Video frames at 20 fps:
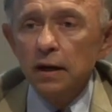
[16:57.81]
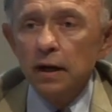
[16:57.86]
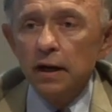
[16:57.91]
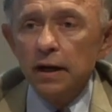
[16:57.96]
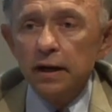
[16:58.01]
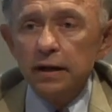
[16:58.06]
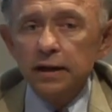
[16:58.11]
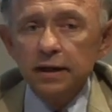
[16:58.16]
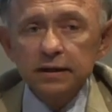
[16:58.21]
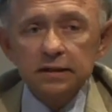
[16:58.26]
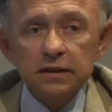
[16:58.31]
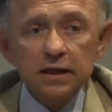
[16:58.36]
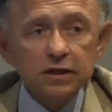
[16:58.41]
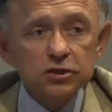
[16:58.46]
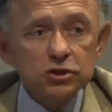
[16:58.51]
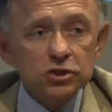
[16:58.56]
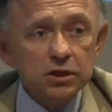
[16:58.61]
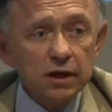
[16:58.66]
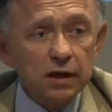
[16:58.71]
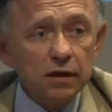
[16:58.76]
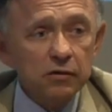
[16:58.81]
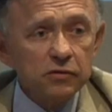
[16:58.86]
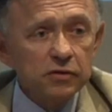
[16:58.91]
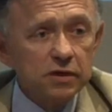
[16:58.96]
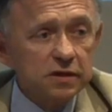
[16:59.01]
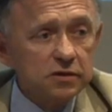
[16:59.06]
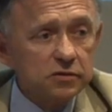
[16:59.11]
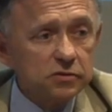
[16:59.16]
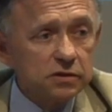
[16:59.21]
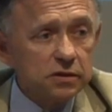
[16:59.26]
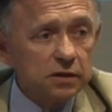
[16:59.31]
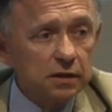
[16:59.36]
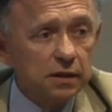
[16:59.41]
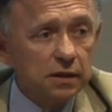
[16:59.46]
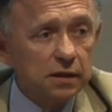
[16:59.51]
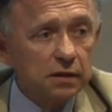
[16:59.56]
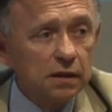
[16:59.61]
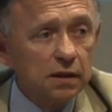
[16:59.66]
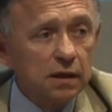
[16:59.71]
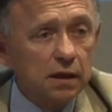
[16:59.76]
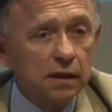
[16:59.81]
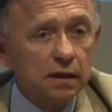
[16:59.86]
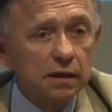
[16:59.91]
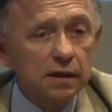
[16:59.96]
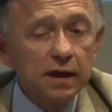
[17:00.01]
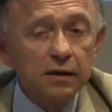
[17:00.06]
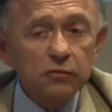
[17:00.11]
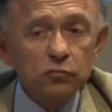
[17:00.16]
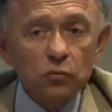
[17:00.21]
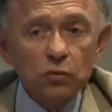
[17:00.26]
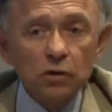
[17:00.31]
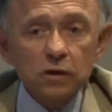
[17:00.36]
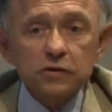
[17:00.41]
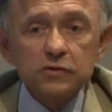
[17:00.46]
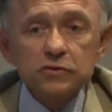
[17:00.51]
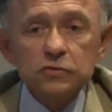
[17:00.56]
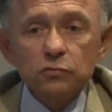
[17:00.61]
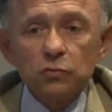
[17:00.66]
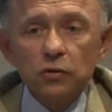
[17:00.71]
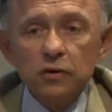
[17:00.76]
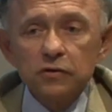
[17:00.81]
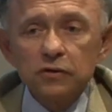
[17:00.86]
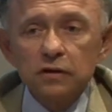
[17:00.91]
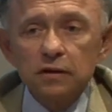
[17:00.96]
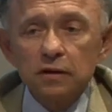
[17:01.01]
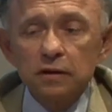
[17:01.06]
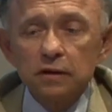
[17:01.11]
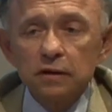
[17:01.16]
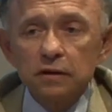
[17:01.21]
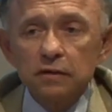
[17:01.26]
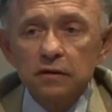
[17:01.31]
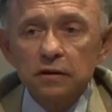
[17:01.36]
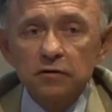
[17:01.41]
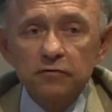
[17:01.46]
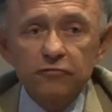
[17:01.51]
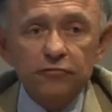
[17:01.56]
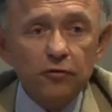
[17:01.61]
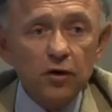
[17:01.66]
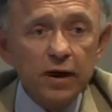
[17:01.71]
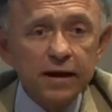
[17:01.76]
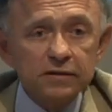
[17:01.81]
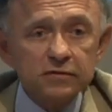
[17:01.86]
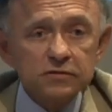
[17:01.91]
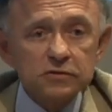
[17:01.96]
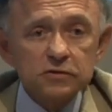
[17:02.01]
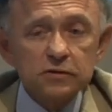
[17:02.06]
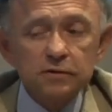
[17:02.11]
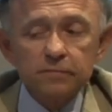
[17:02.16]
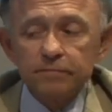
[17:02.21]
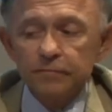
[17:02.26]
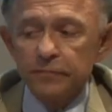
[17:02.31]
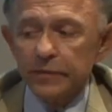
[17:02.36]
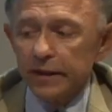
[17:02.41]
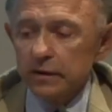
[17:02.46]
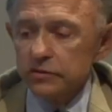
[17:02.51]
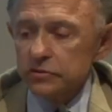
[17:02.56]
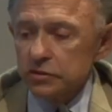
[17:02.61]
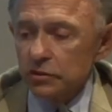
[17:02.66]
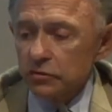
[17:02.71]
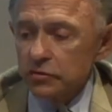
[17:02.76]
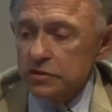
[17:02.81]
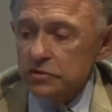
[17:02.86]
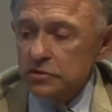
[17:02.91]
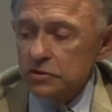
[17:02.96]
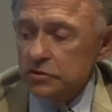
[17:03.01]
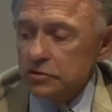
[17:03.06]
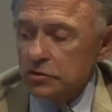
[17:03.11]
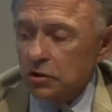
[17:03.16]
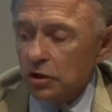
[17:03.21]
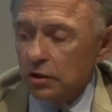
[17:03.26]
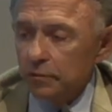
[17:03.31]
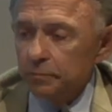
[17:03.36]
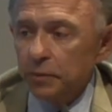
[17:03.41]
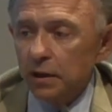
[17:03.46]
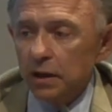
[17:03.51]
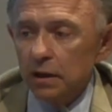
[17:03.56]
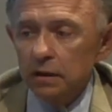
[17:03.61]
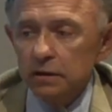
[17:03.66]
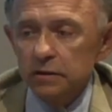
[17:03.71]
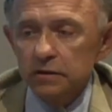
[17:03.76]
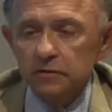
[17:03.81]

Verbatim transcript: Uh, and they share these in uh, networks with uh, their friends. So this is all part